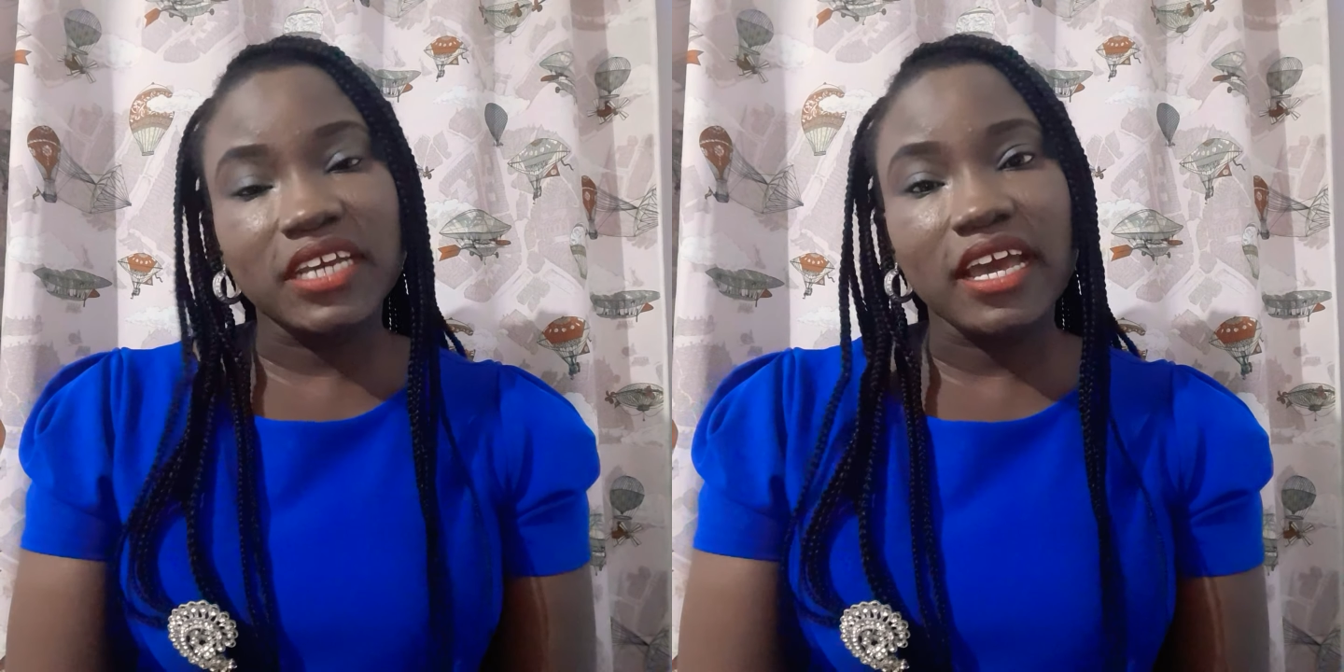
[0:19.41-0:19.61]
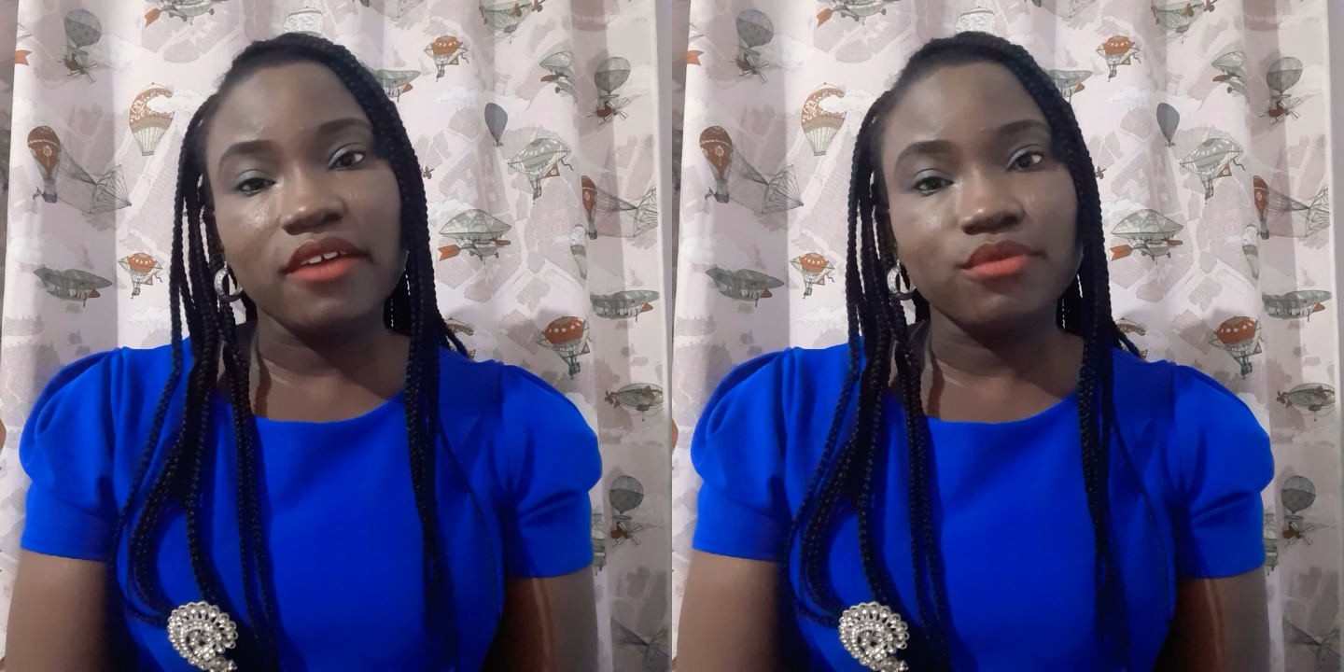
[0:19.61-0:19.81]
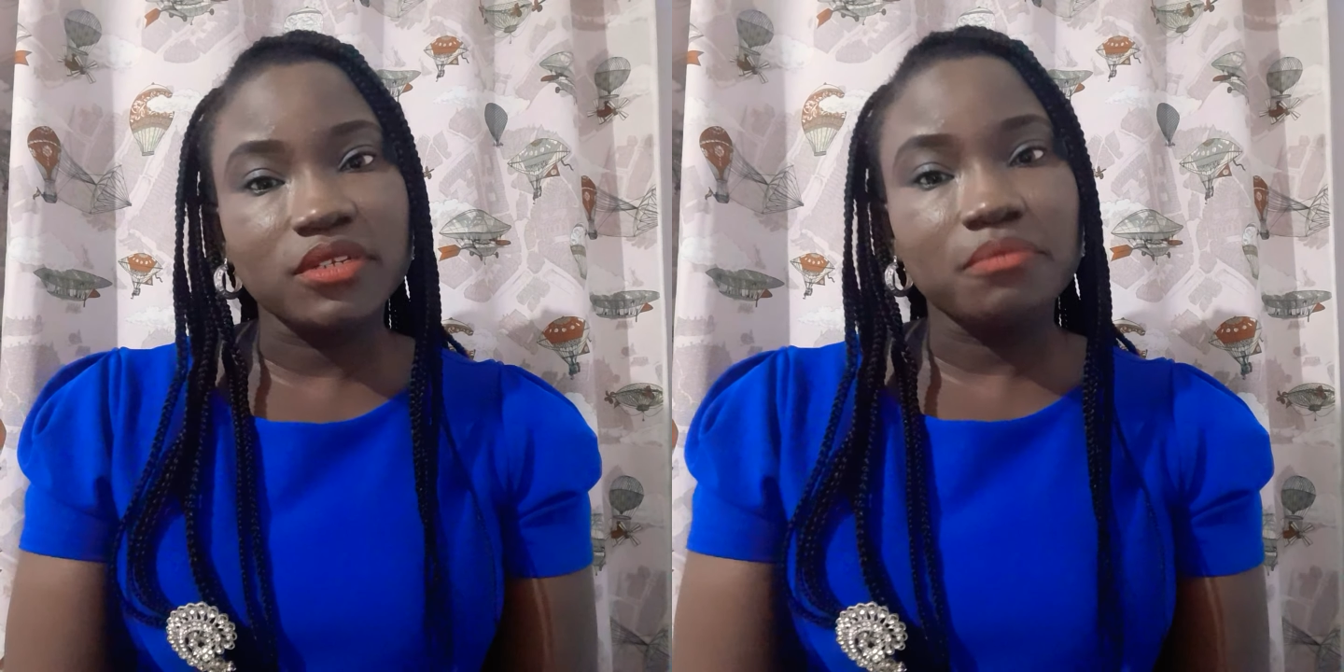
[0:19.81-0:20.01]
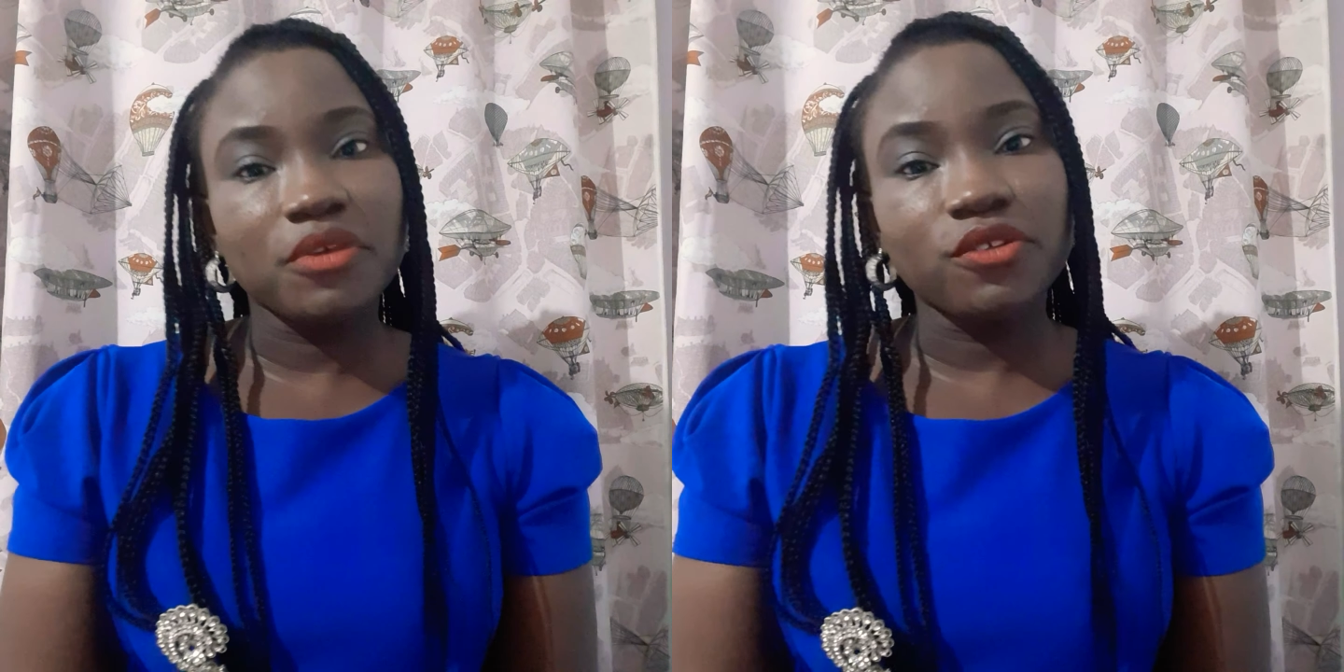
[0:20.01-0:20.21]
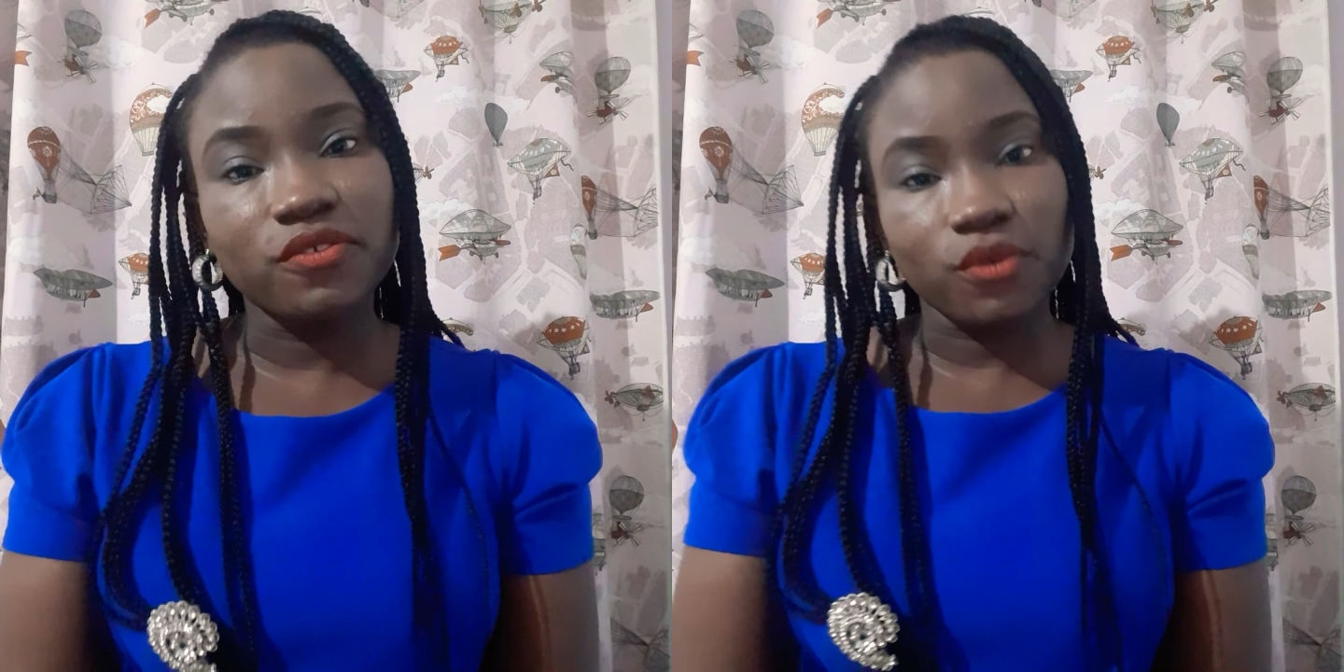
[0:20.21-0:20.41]
have with the
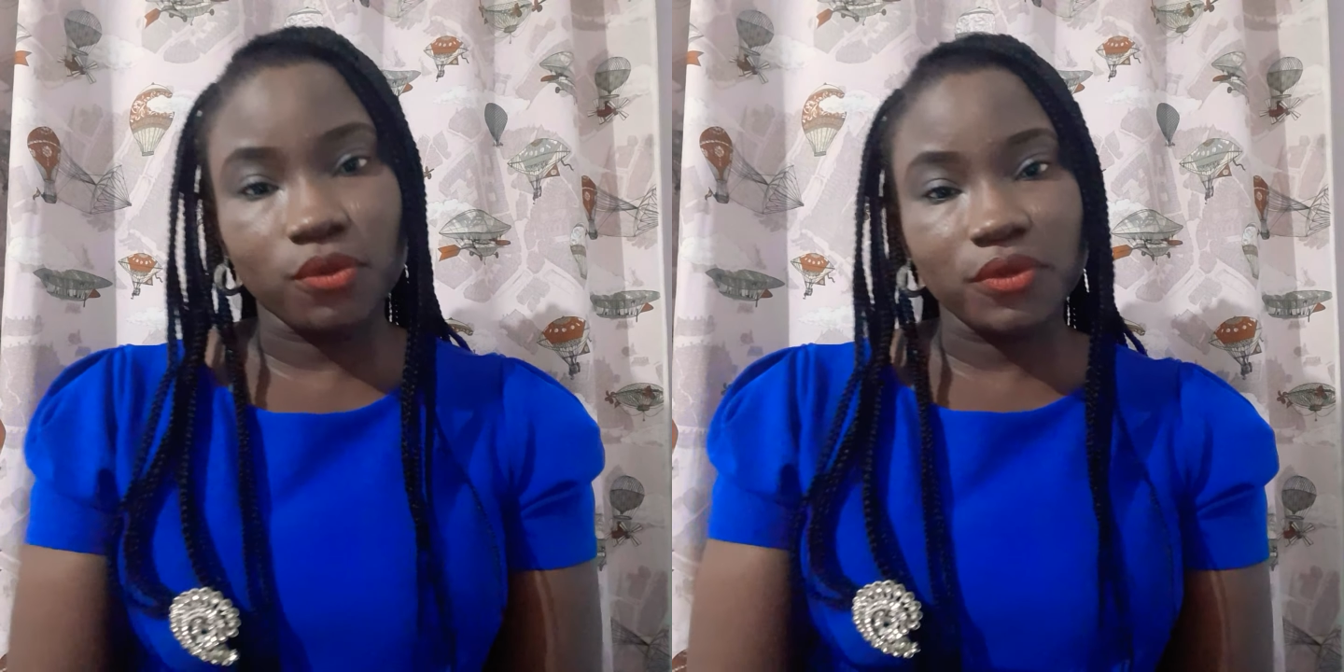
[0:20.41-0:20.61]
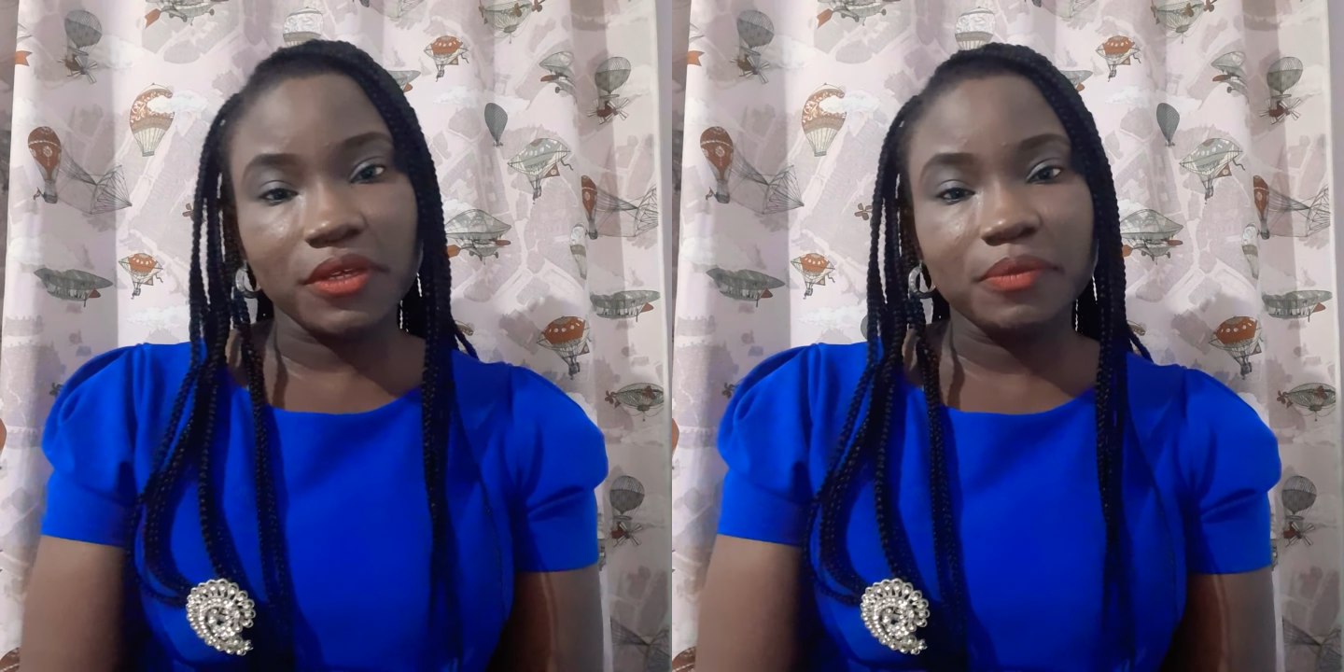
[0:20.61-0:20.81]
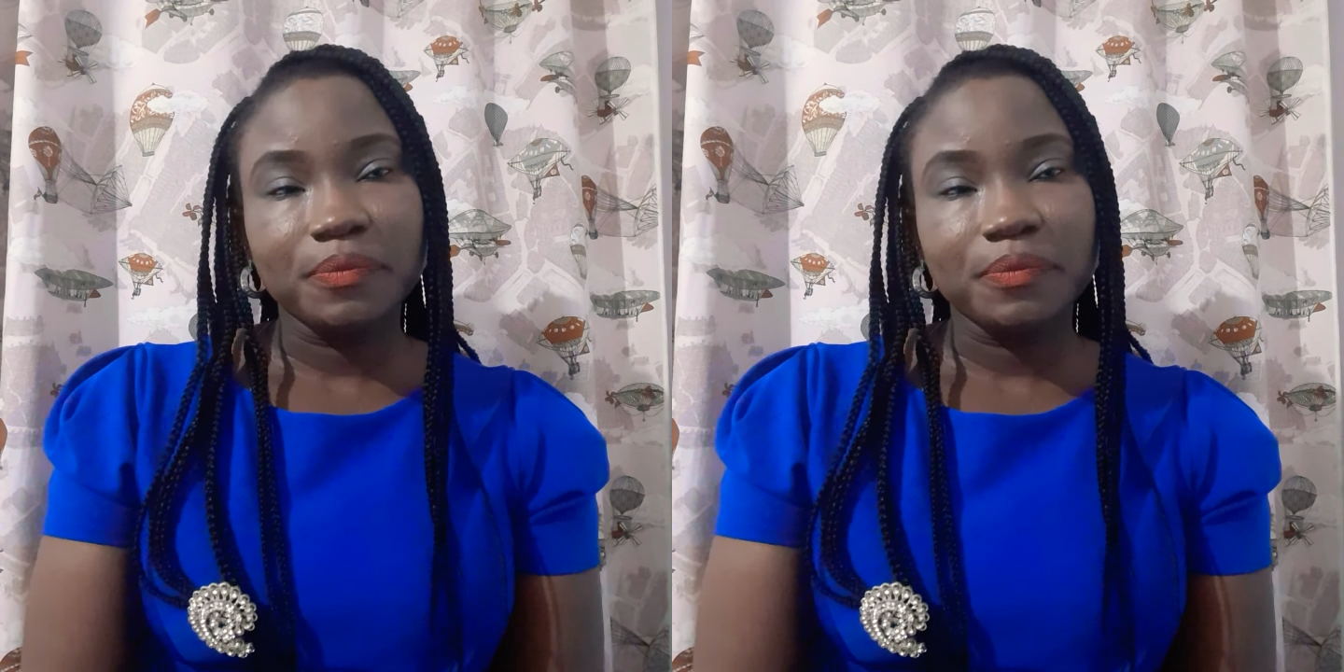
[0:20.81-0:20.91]
male folk,